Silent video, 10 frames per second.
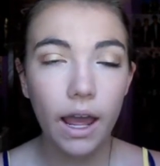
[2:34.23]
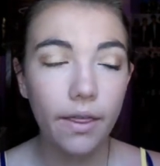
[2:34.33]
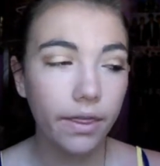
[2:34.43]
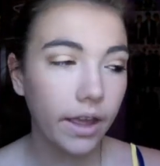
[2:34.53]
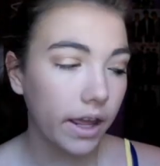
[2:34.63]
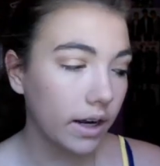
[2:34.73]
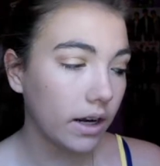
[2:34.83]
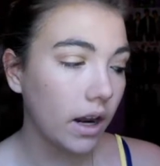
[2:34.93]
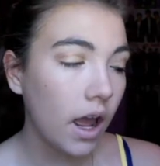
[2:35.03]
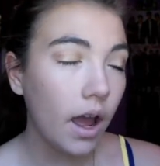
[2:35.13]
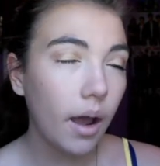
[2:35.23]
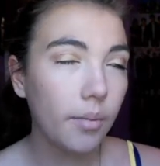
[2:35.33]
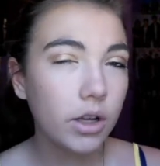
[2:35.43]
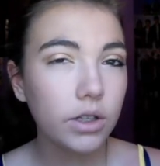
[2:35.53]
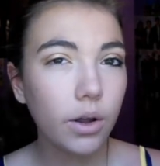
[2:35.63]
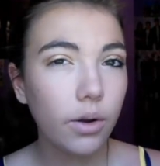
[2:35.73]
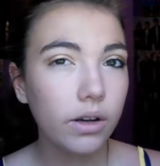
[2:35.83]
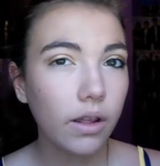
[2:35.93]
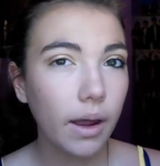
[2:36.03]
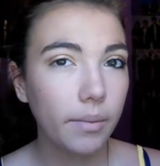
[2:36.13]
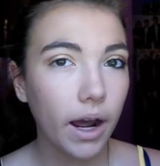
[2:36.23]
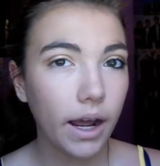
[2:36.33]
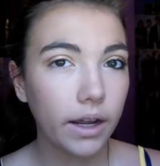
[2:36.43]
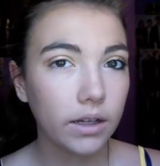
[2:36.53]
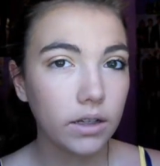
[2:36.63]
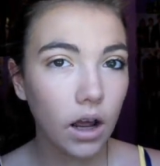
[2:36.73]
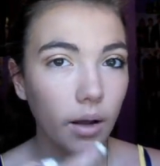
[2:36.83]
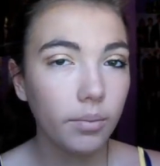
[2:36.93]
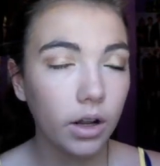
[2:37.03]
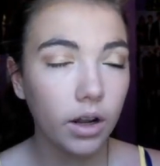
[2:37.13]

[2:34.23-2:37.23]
and then I'm also going to line my top,